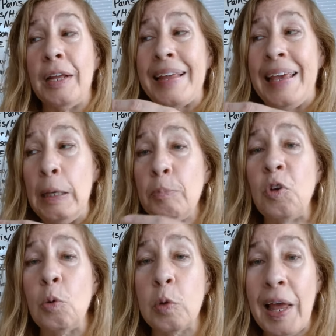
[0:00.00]
It keeps
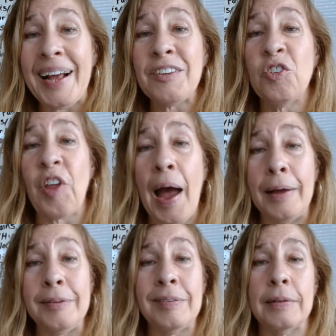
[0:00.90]
you latched
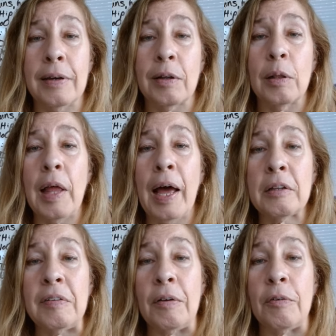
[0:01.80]
onto the
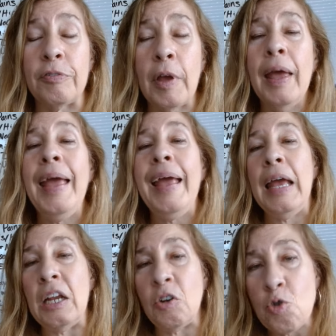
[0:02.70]
collective.
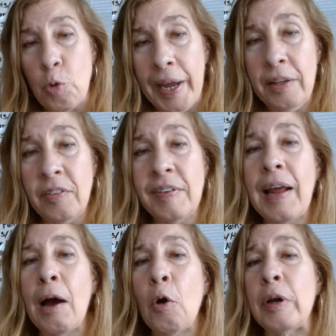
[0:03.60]
It drains it
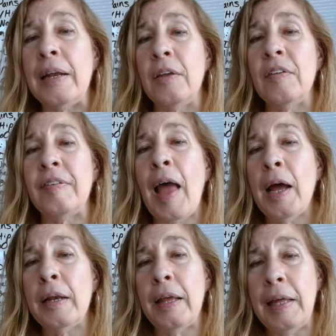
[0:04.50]
out. It is
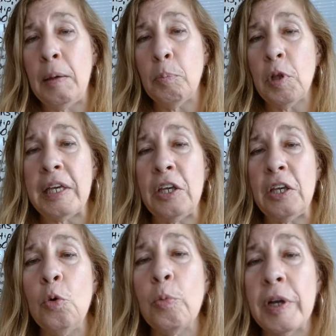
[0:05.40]
not enabling
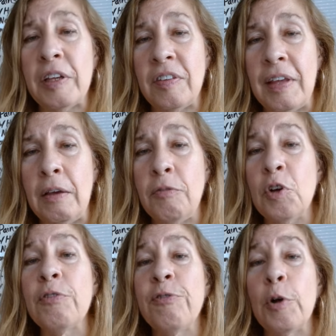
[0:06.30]
you to receive
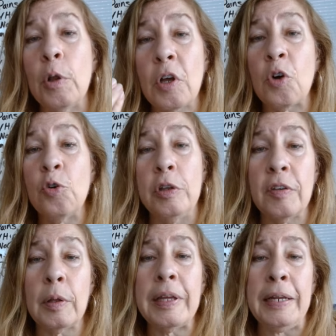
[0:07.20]
your full
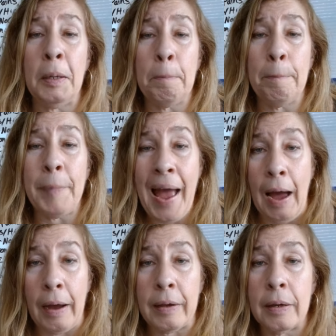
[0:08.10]
kundalini
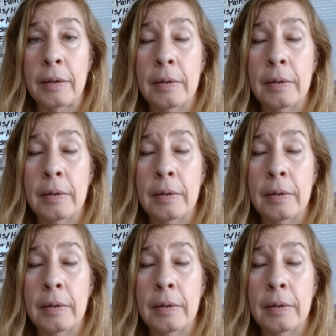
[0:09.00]
back.